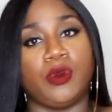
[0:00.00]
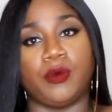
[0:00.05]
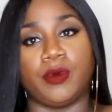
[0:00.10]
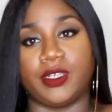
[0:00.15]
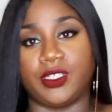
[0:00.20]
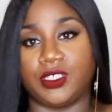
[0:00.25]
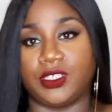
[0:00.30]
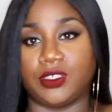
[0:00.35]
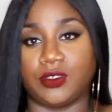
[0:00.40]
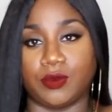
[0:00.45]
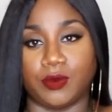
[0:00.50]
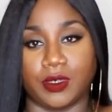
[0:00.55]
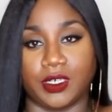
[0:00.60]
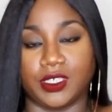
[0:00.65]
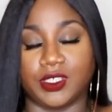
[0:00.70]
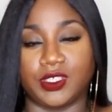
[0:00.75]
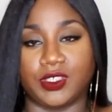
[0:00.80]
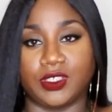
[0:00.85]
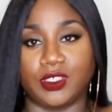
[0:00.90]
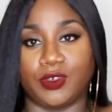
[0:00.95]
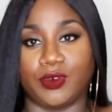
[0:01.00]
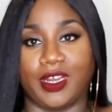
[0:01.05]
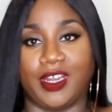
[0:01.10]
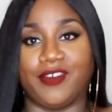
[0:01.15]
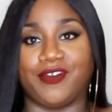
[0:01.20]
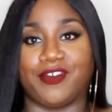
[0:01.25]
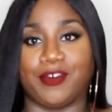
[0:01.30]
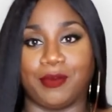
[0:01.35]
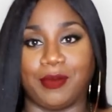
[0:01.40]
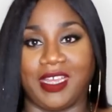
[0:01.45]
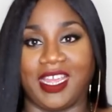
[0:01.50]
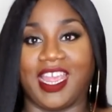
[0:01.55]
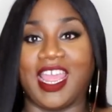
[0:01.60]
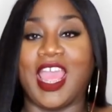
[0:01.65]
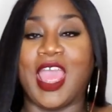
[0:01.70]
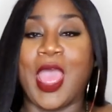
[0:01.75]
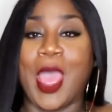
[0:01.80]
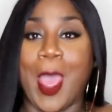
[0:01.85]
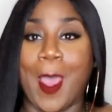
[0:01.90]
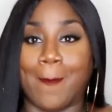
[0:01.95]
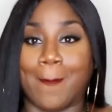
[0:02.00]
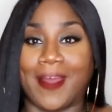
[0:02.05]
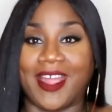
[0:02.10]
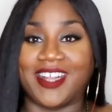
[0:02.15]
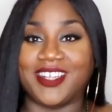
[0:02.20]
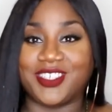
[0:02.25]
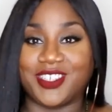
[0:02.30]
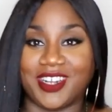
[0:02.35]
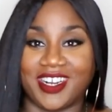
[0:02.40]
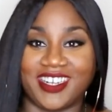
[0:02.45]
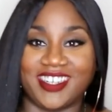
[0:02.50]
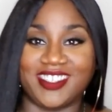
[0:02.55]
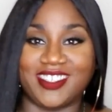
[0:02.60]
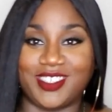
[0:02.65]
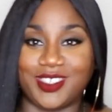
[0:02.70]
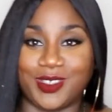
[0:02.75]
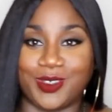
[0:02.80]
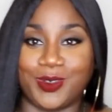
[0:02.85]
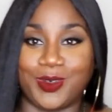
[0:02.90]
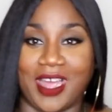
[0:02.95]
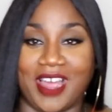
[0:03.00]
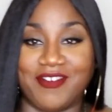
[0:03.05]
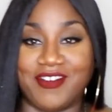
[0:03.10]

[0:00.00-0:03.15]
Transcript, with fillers: which works great for me. I might try to do,